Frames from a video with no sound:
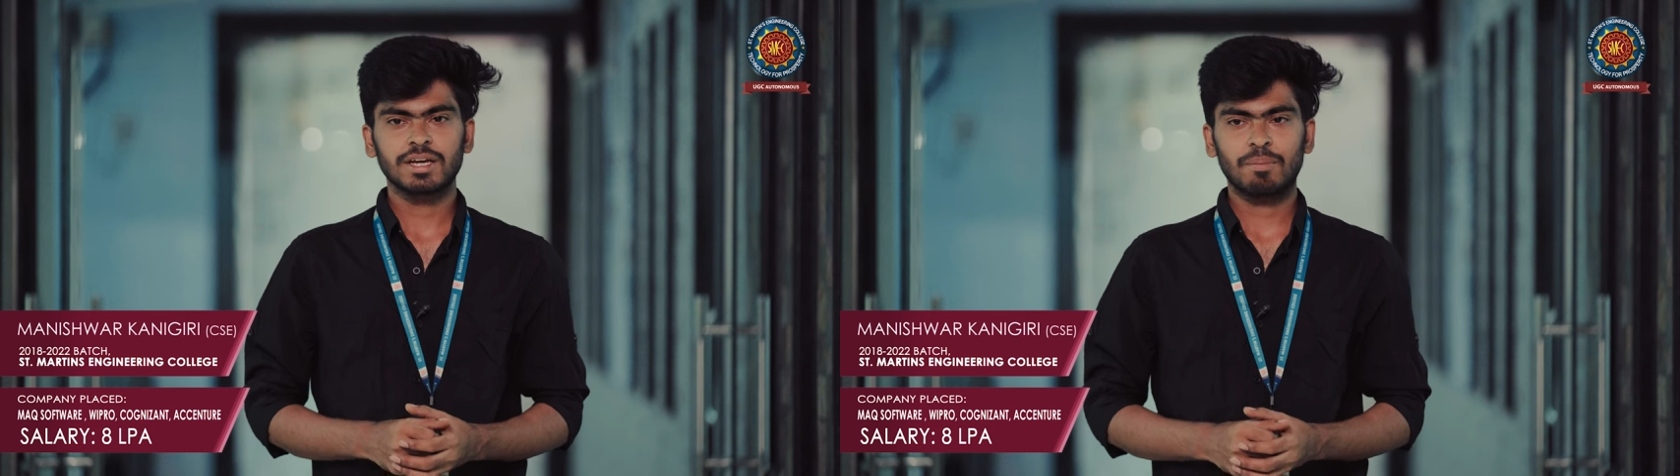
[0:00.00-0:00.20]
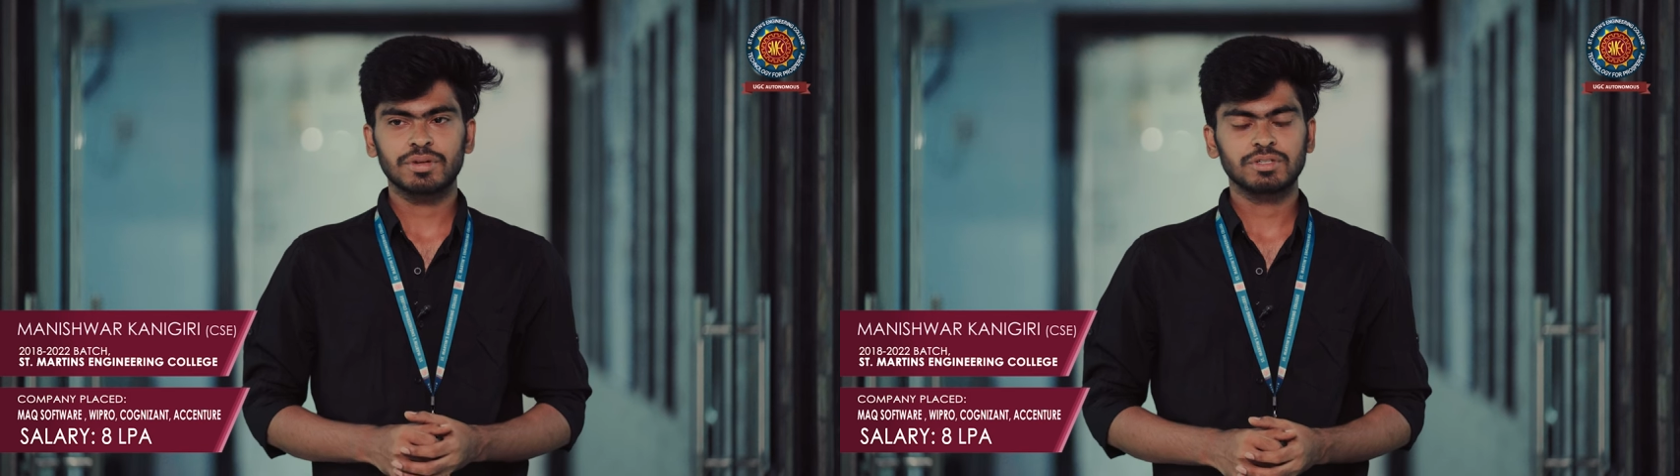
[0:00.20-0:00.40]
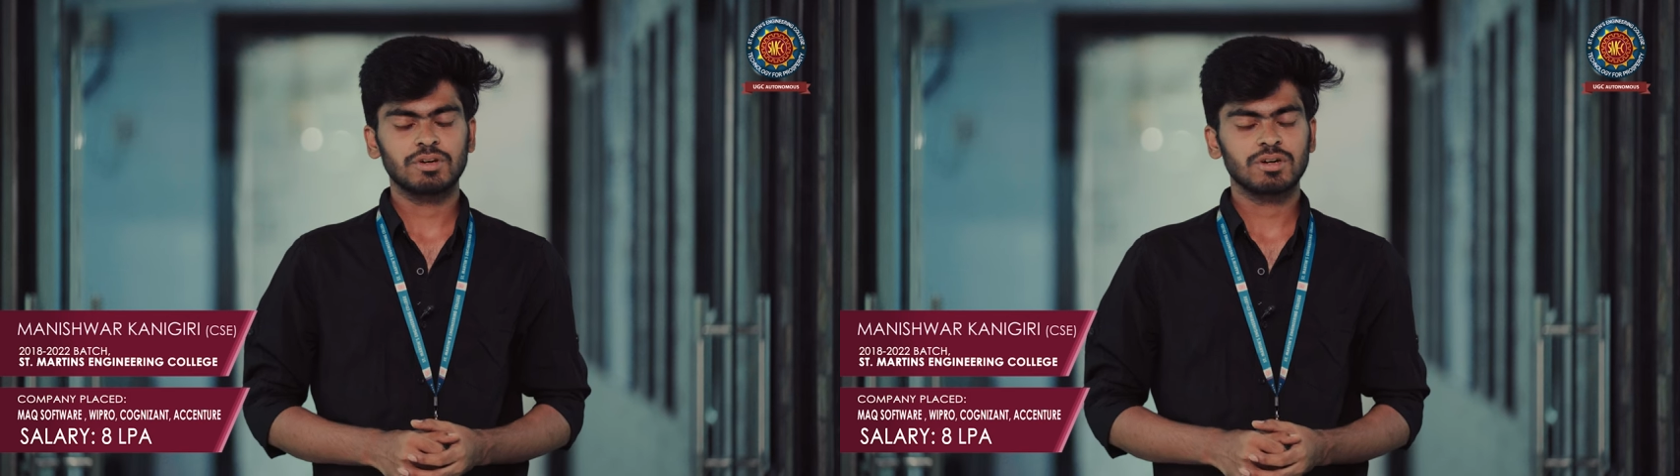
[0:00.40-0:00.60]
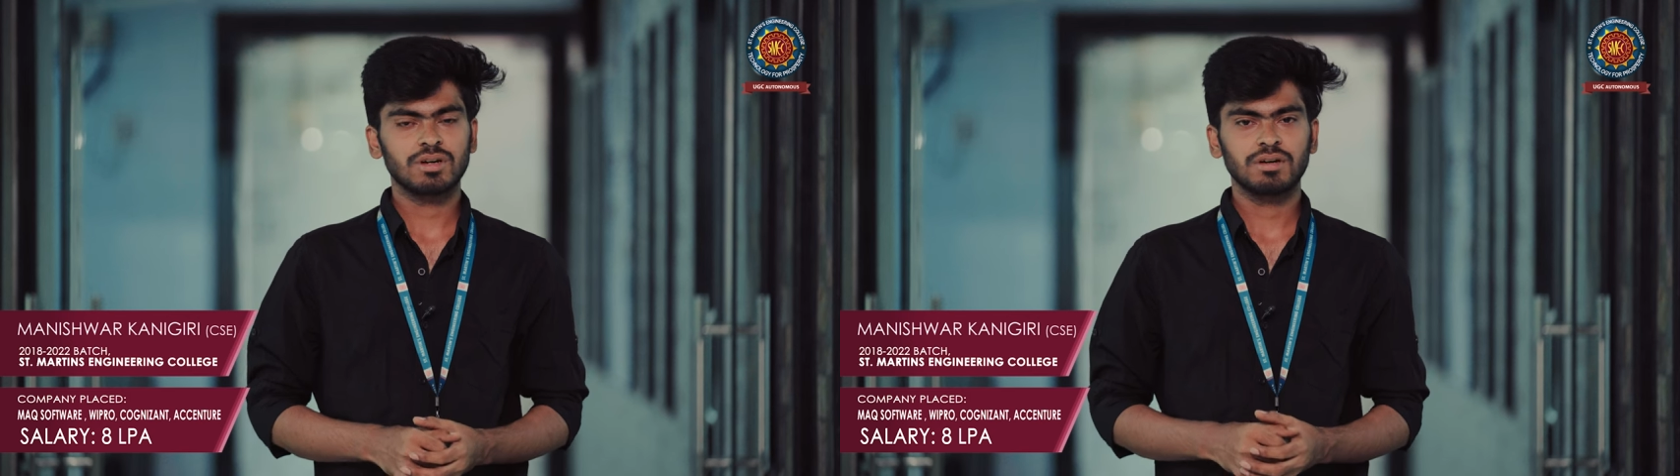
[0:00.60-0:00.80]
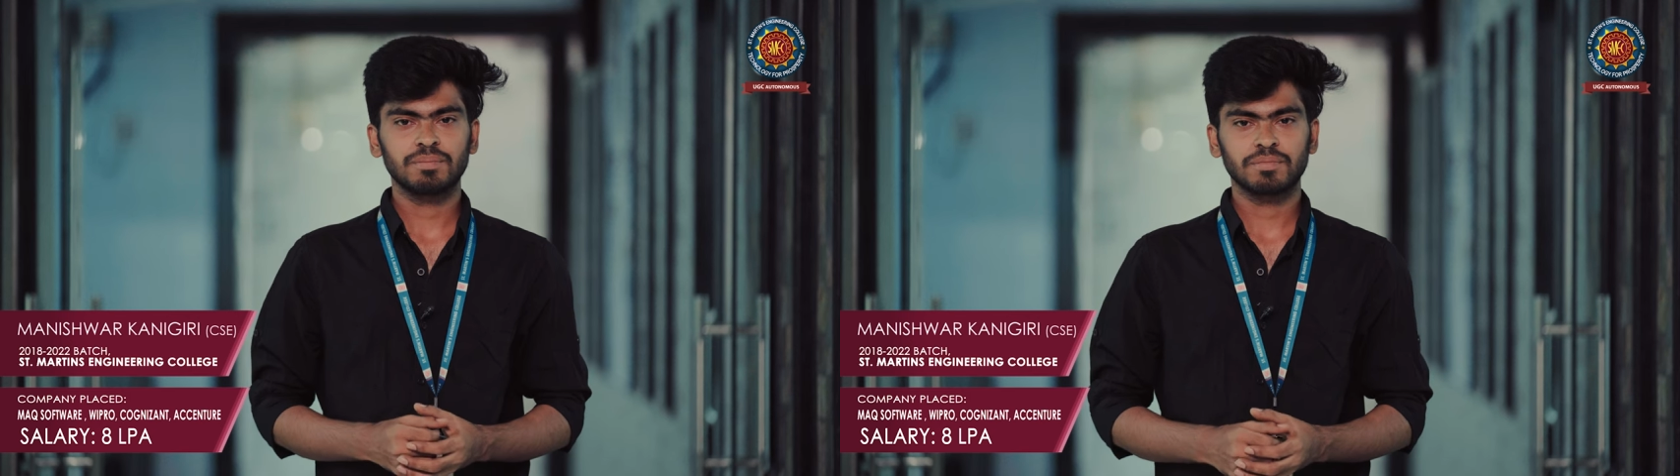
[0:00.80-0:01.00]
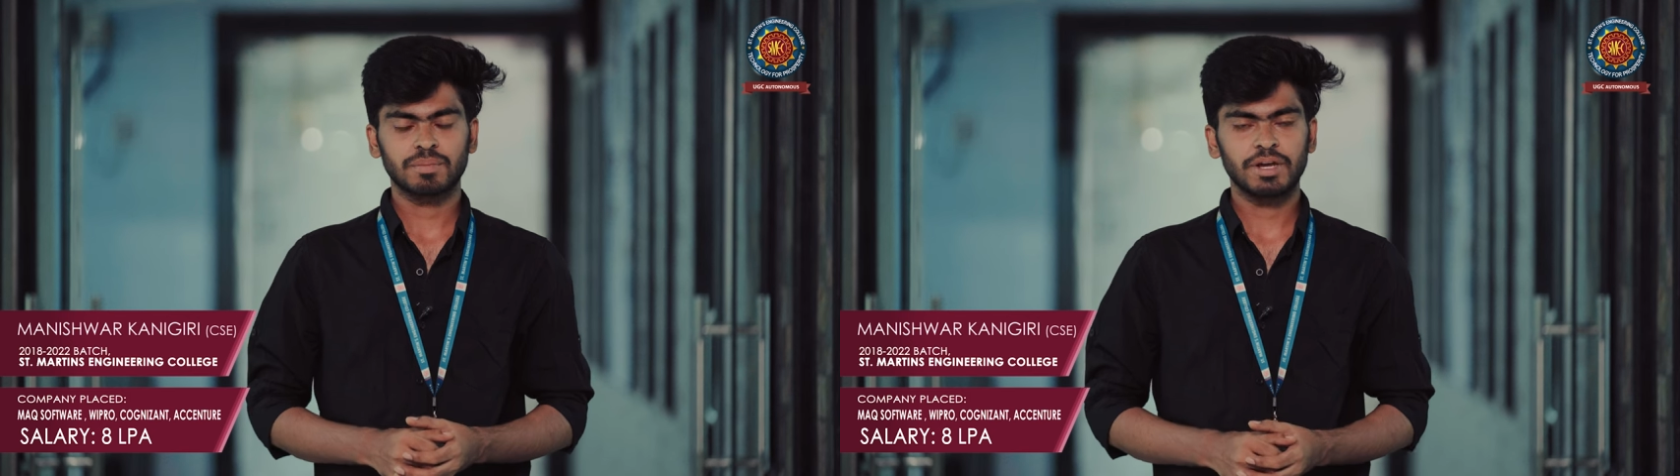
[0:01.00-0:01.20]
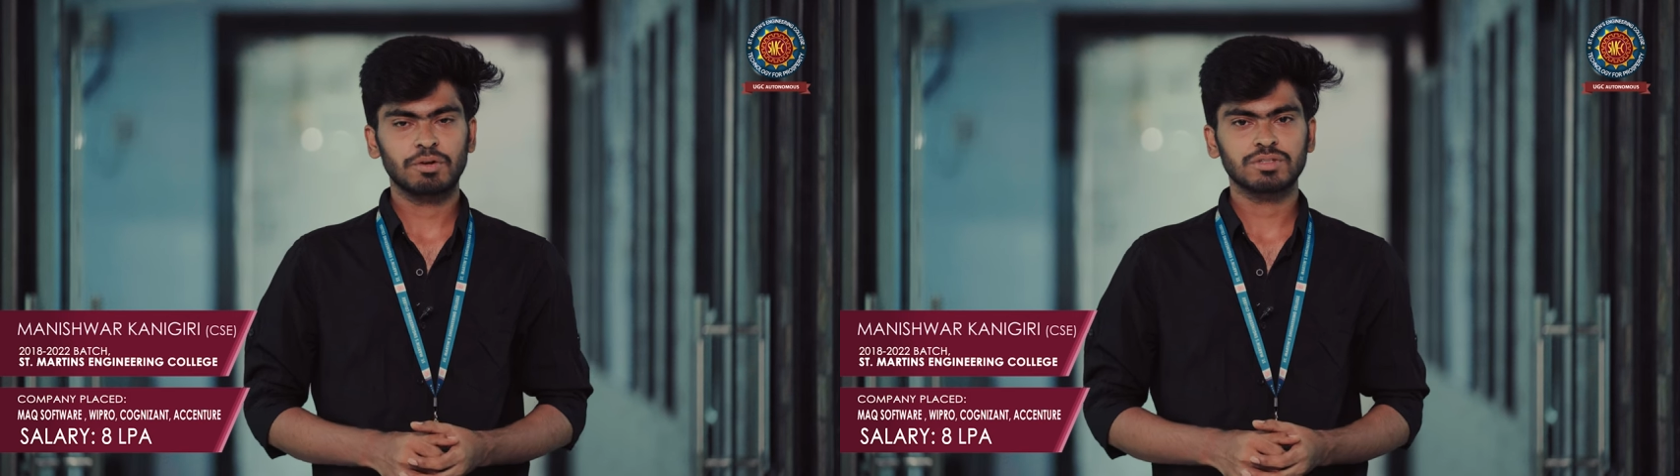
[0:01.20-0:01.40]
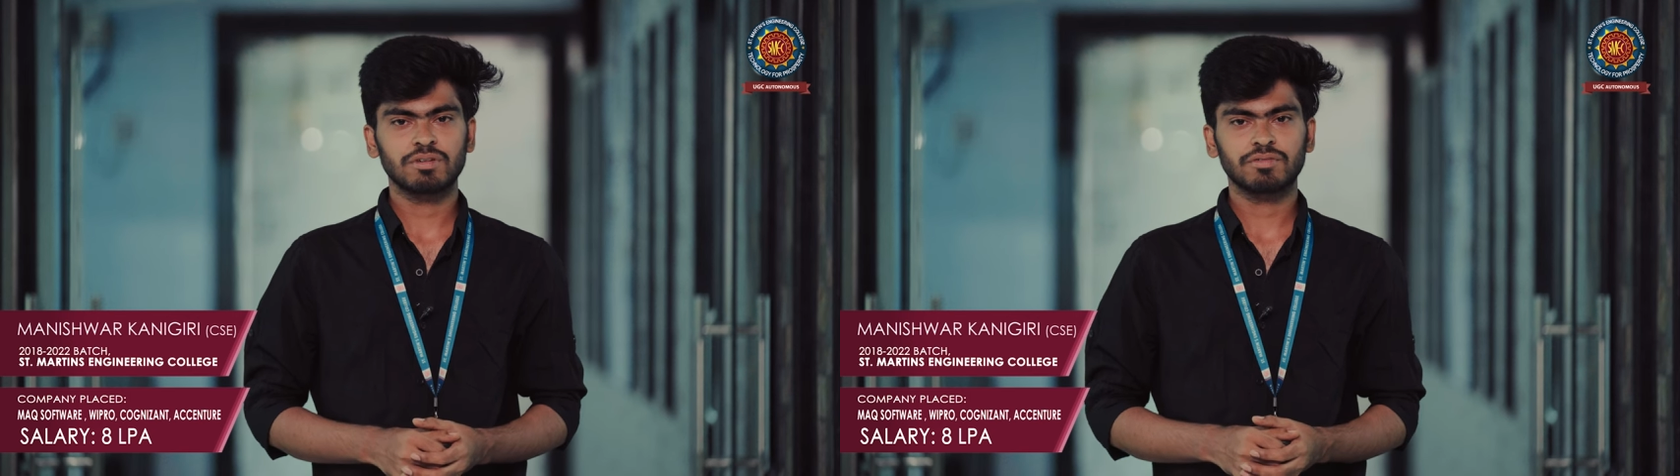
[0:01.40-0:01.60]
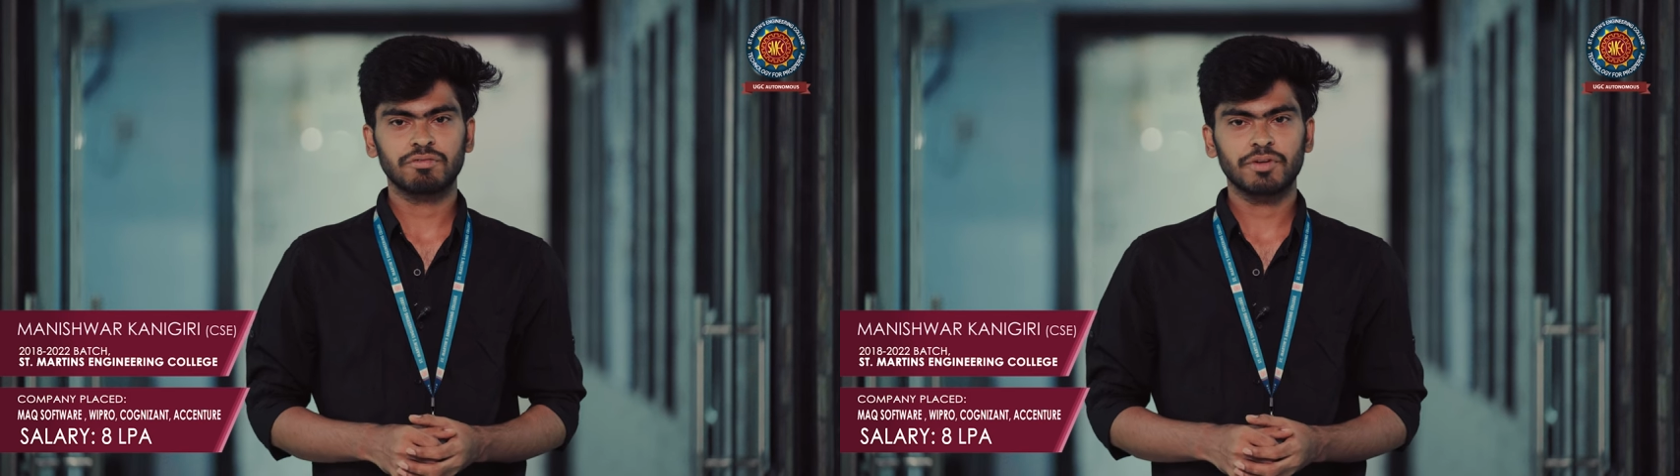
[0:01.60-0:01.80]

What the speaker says: Amazon, Microsoft or